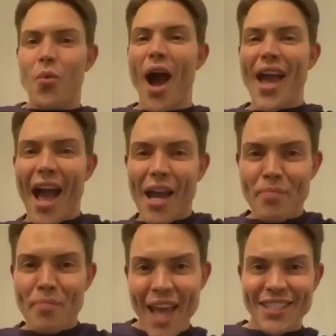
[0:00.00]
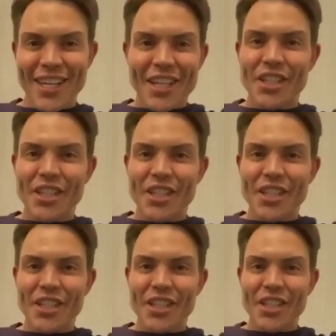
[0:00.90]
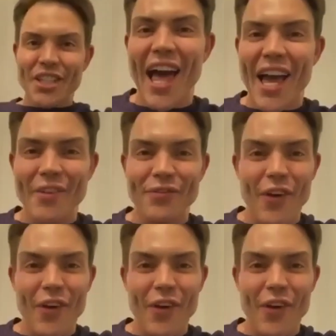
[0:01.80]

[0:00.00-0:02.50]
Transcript: Why, Apex, you're through to the live